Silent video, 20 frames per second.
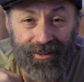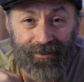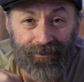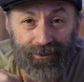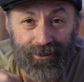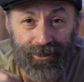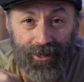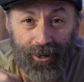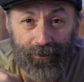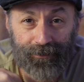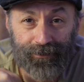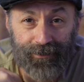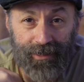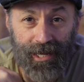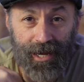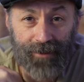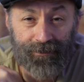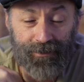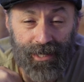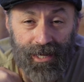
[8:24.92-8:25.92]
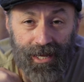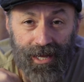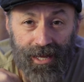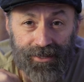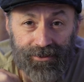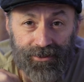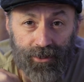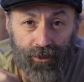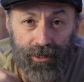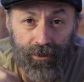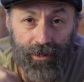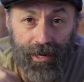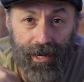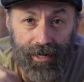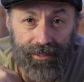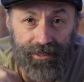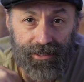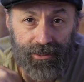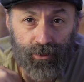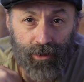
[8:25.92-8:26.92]
So yeah. So anyway,
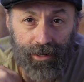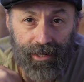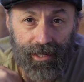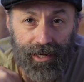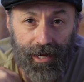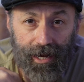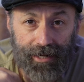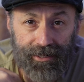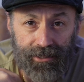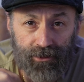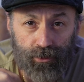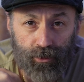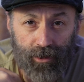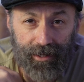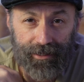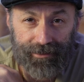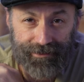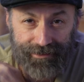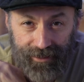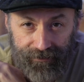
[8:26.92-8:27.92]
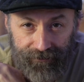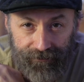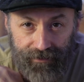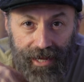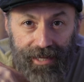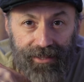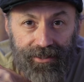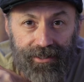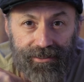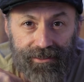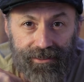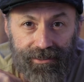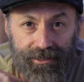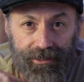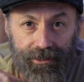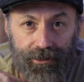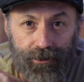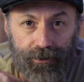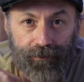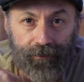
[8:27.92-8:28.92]
I just want to convey this to
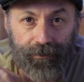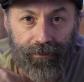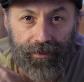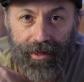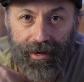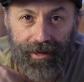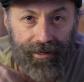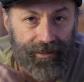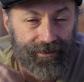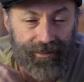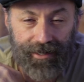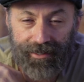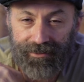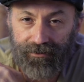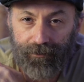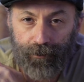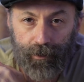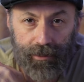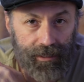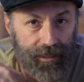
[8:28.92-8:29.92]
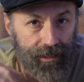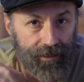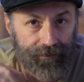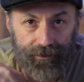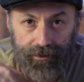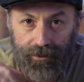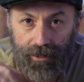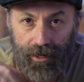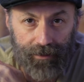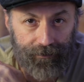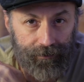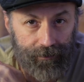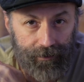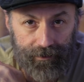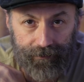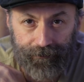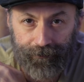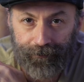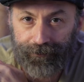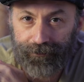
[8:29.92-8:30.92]
you that as a beginning
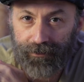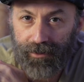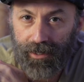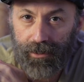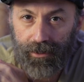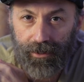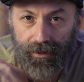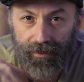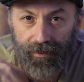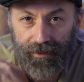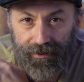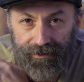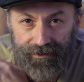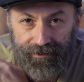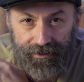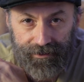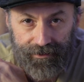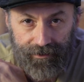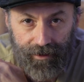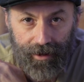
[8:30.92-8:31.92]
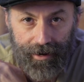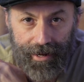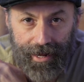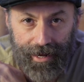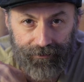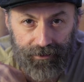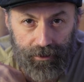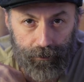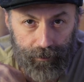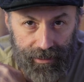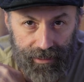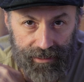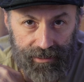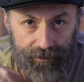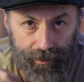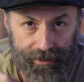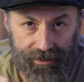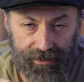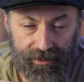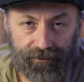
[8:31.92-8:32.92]
photographer, this does not have to be
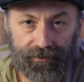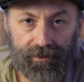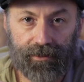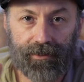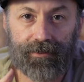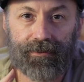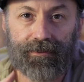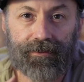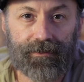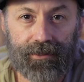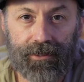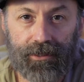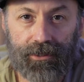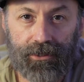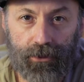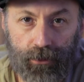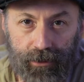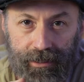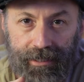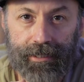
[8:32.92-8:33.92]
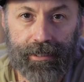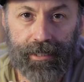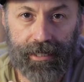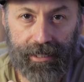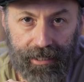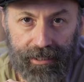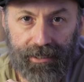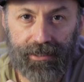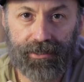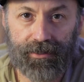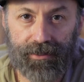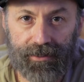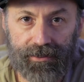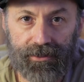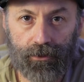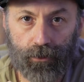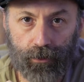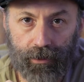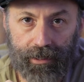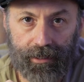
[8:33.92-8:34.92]
expensive. You can get into
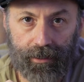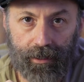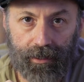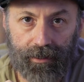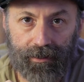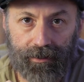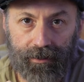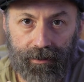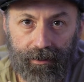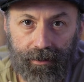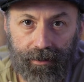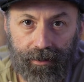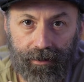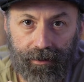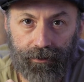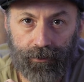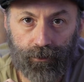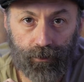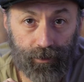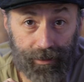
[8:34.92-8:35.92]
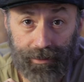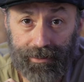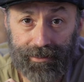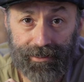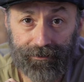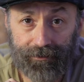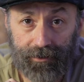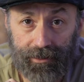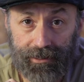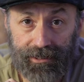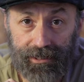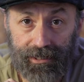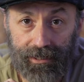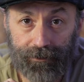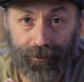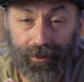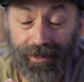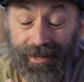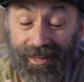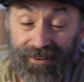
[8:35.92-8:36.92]
this arena relatively
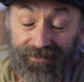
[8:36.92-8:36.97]
cheap.